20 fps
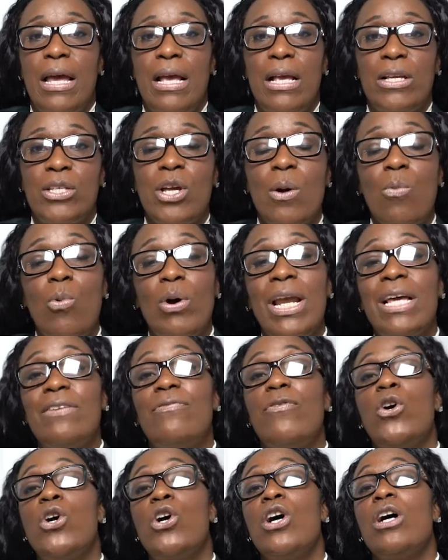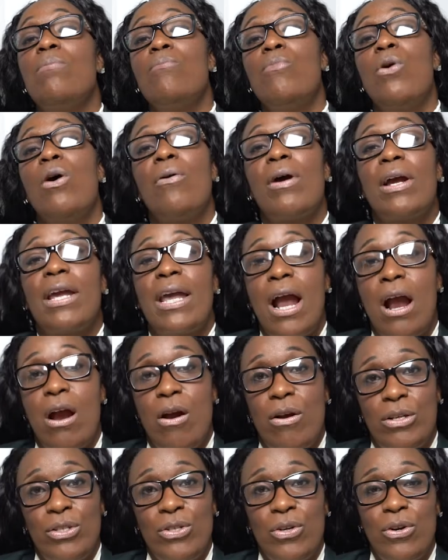Someone has good moral
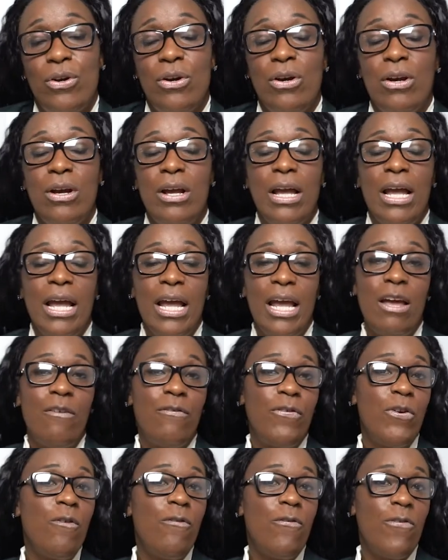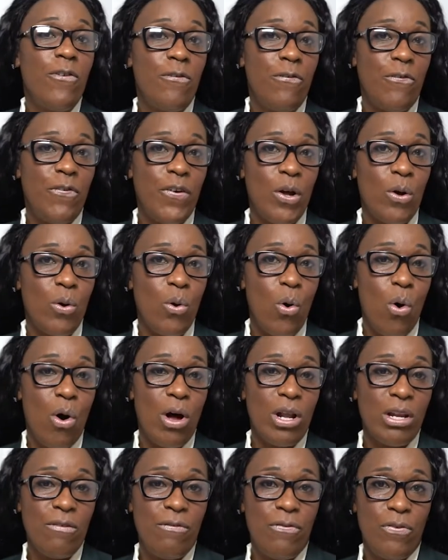character. If you fulfill
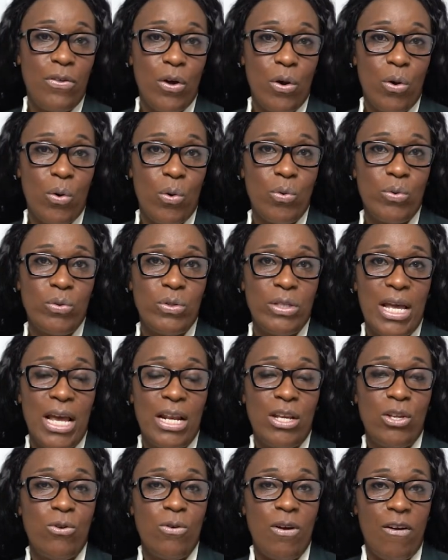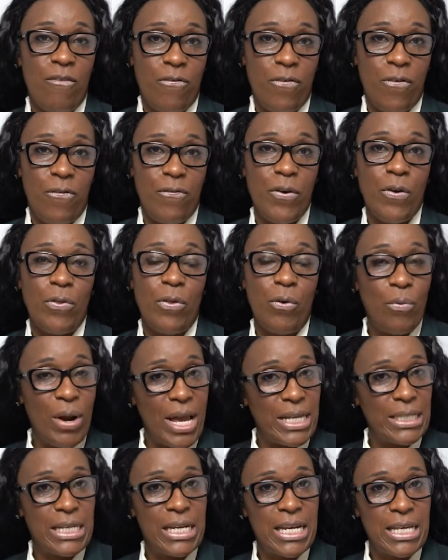all of those and you have fulfilled the
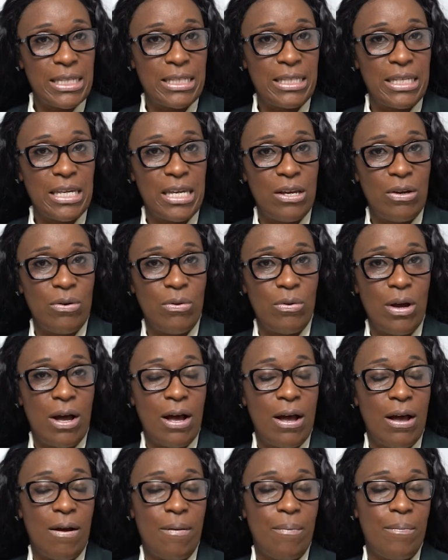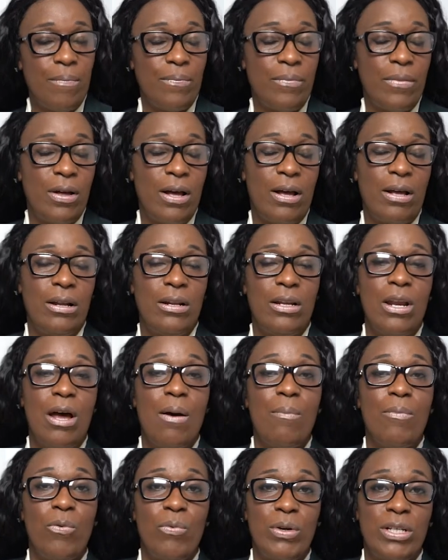residency
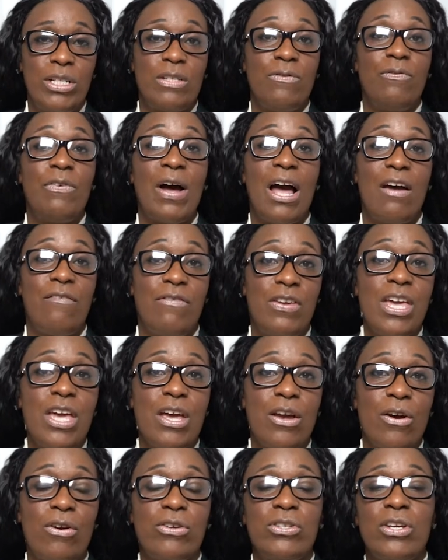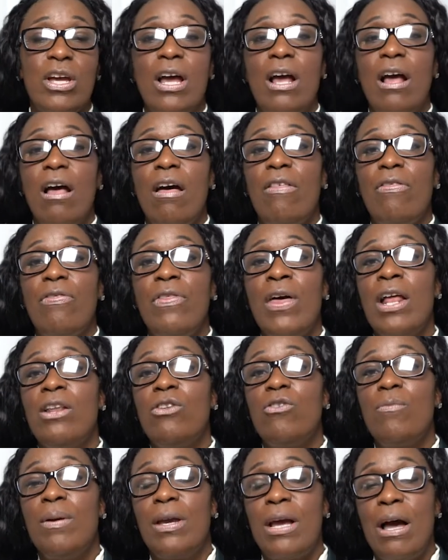number, which is 5 years,
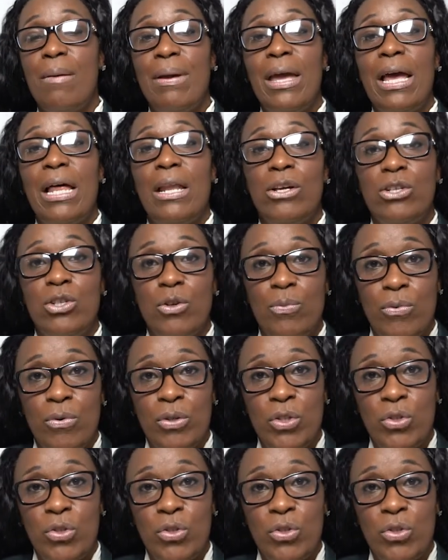then you become eligible